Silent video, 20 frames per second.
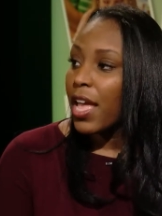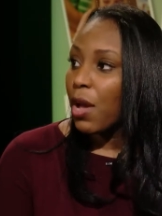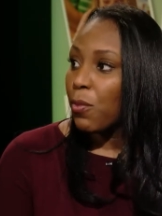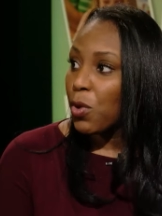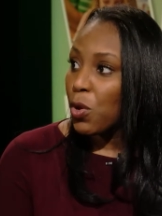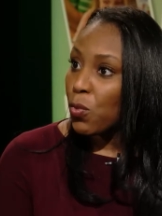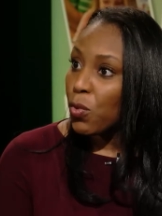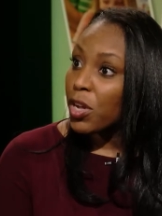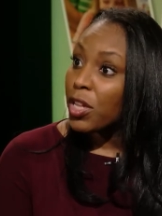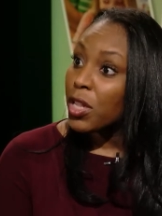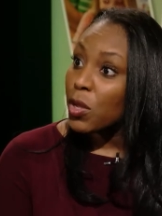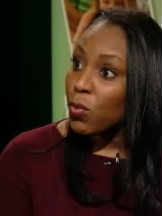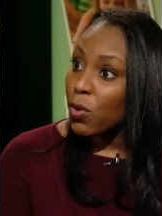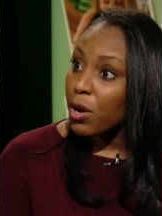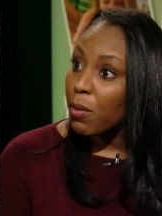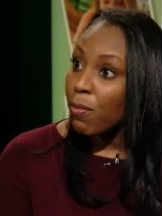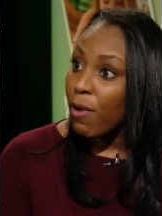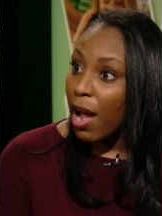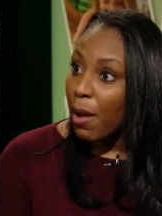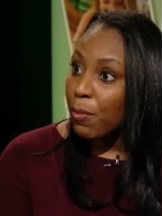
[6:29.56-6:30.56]
and we really want
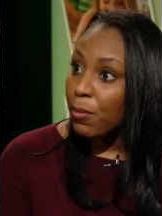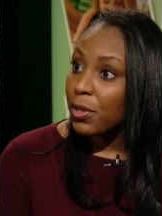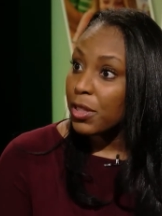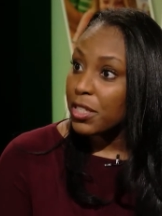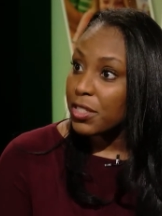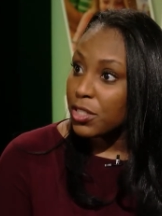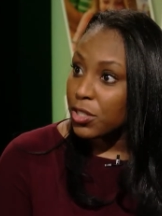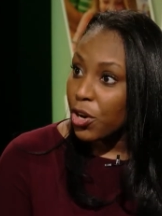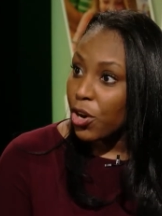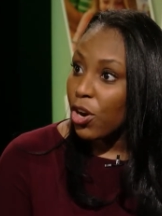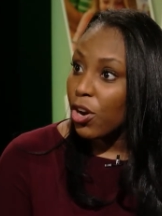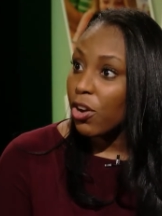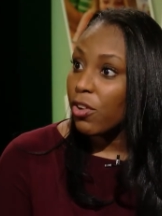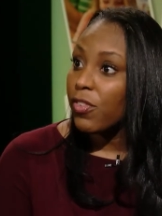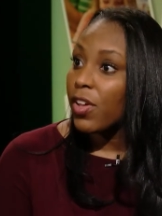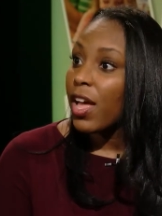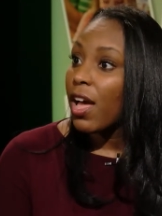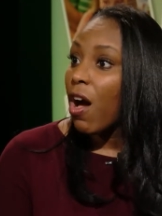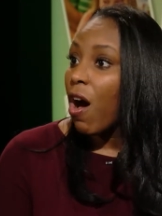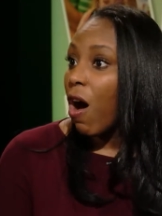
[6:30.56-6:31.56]
to properly serve
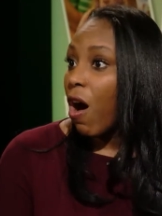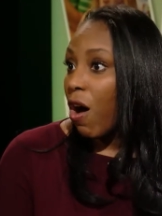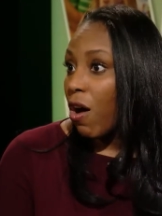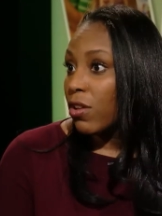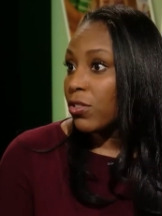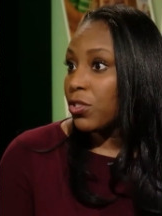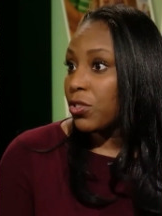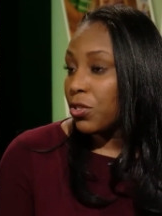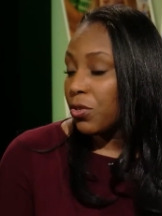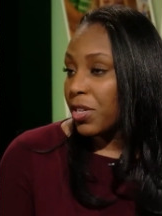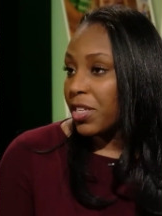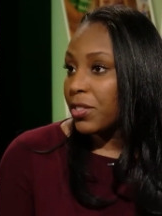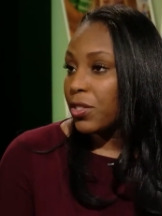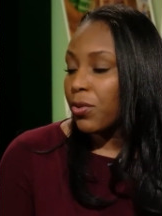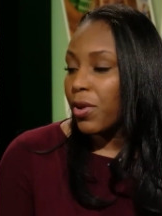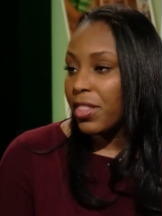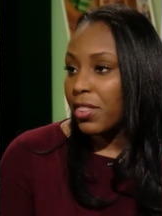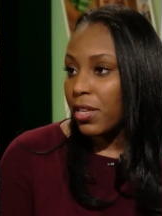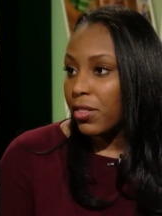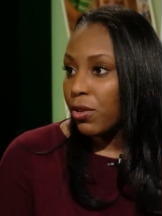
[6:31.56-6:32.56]
all students.
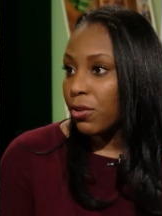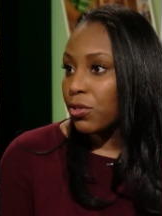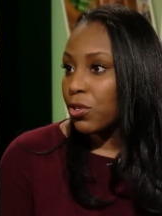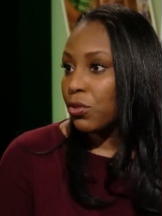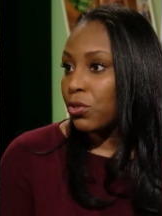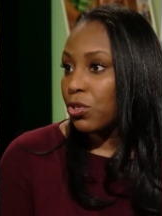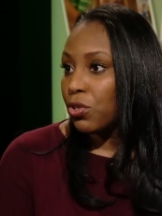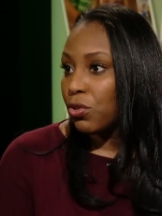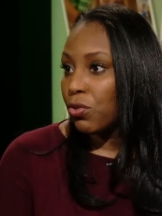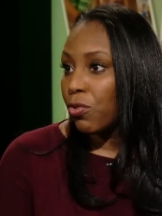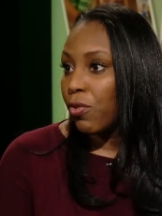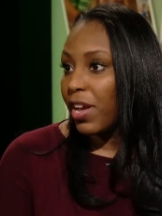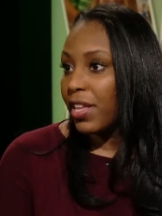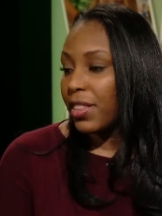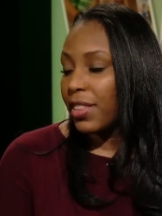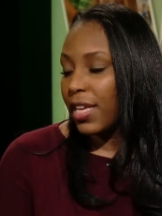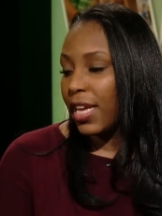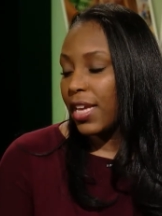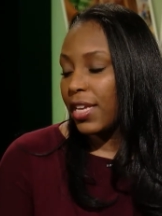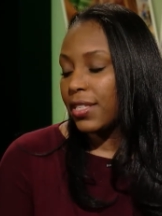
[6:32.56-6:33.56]
So I think those are two
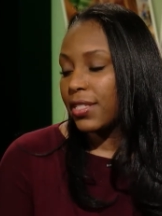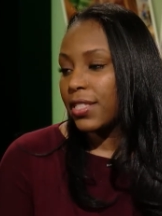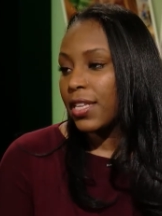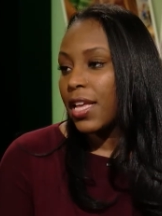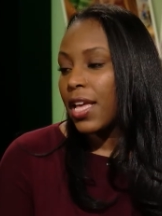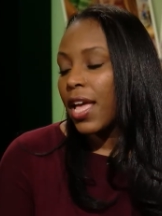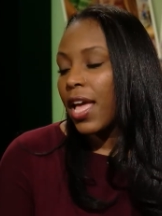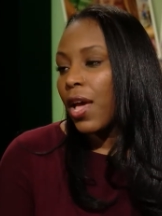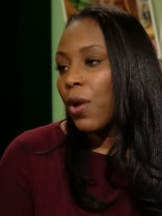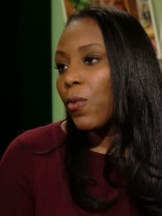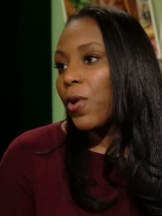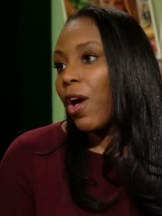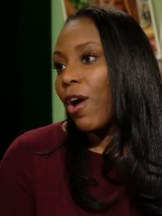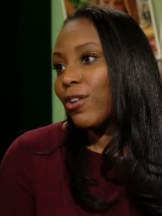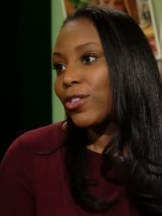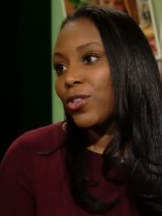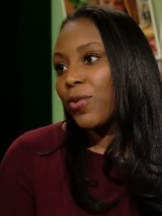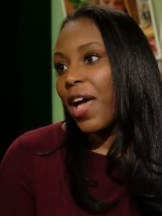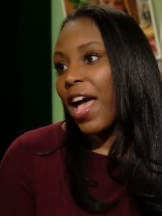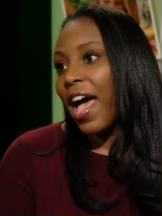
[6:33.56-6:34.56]
great things. We
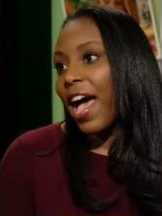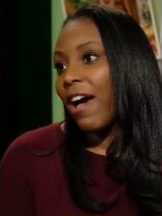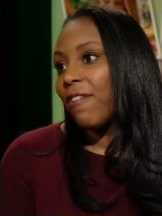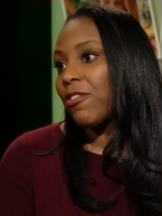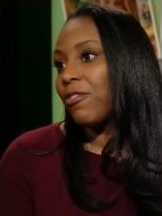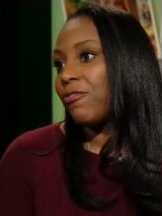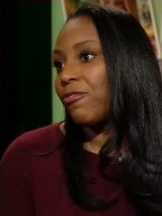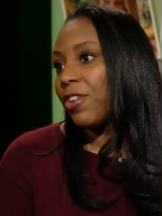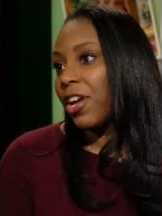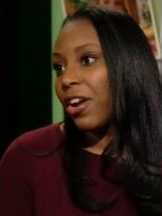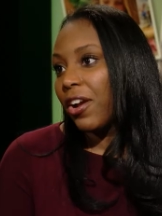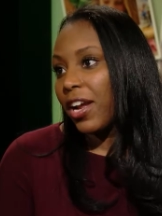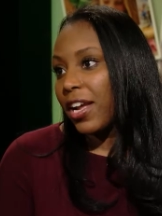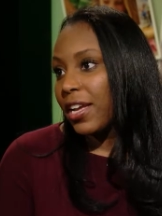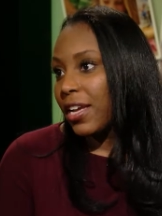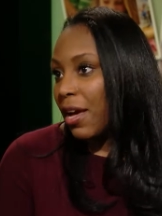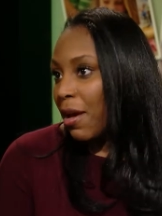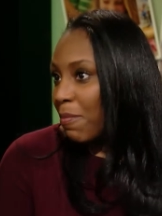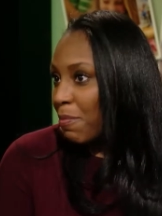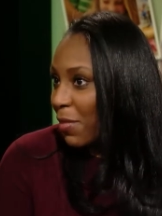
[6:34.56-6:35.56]
also have a very
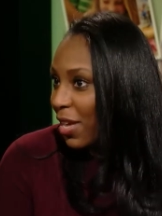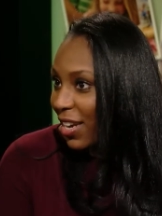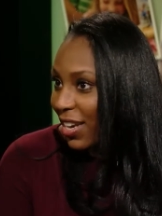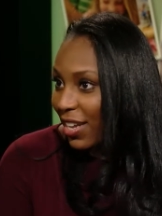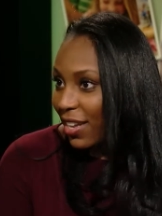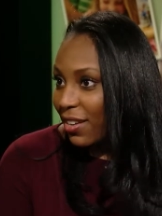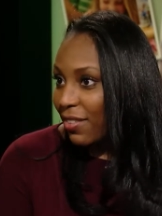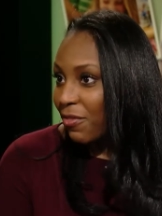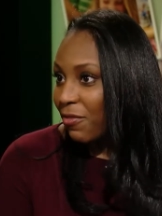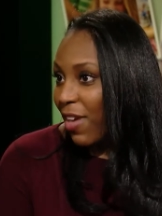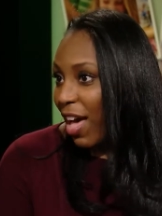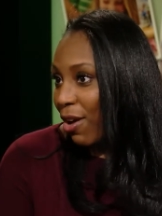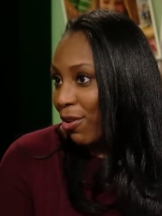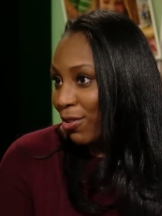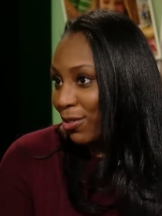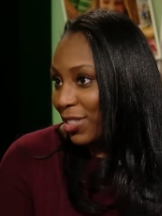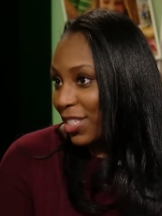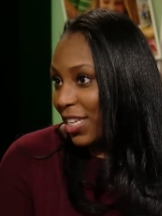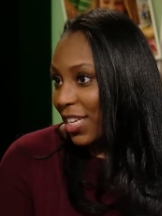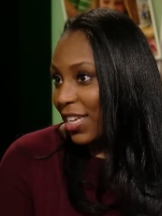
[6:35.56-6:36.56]
committed
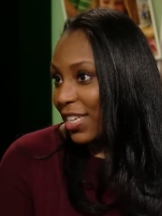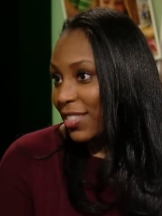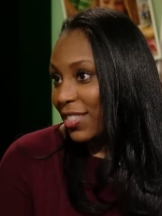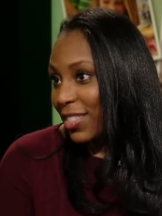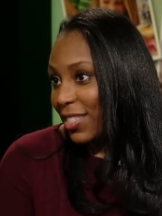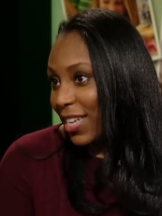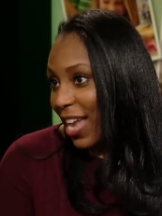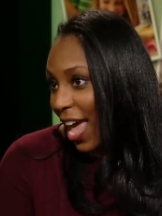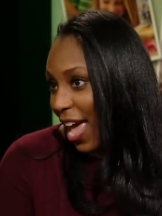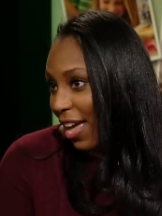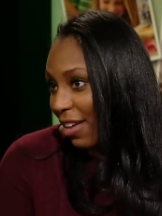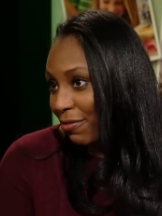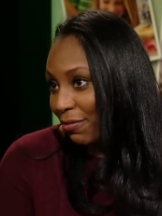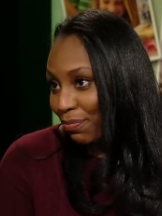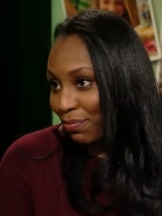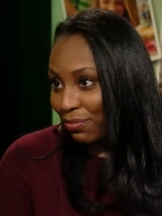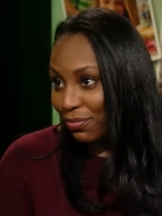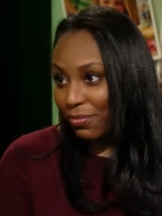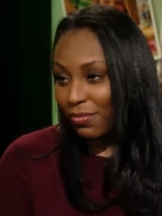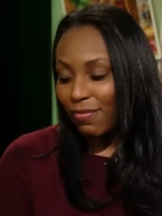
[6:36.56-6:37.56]
faculty and staff
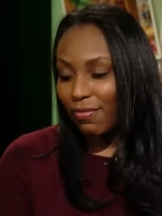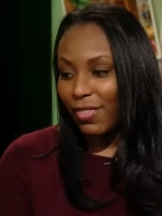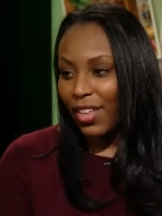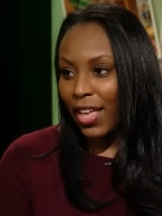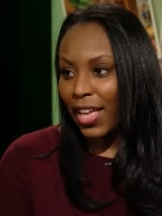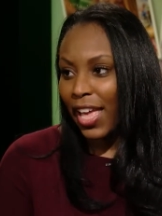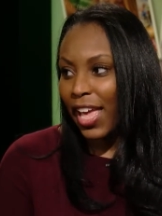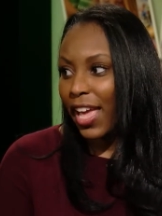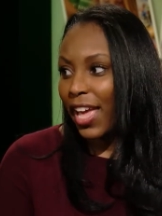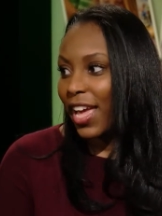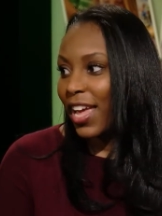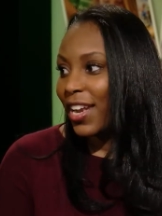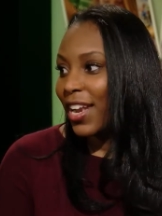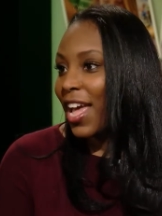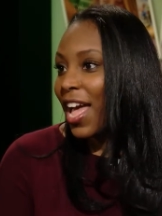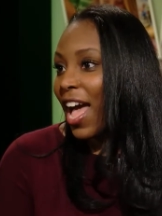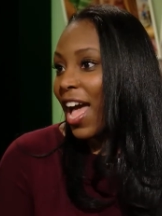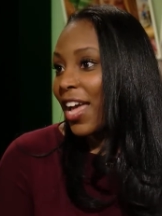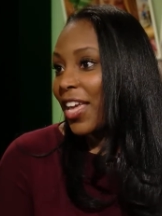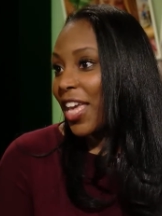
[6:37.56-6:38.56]
and
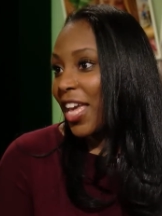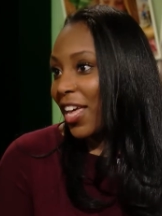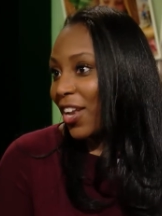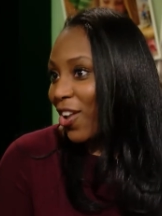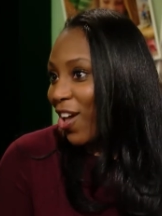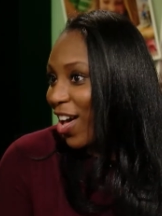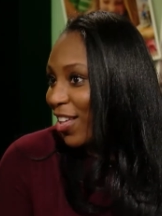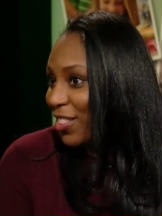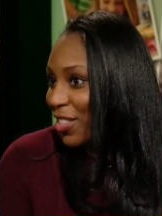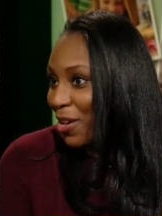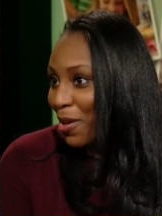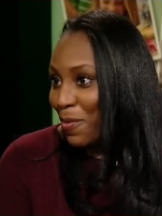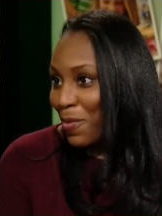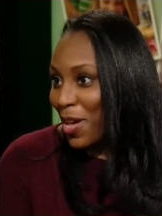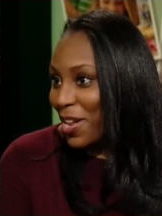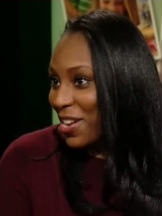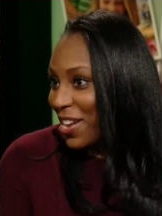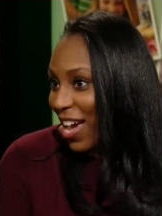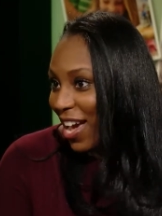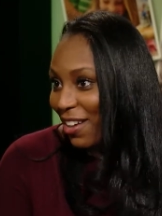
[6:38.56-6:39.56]
can't laud them
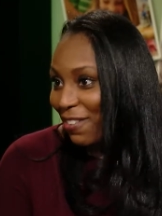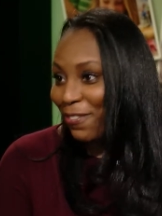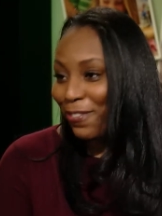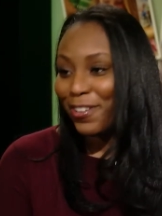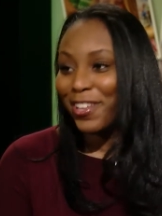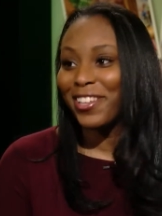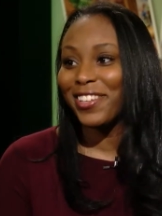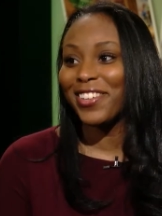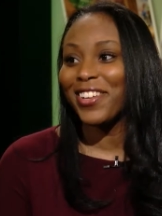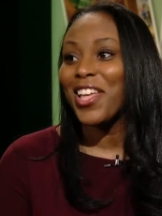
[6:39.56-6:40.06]
enough.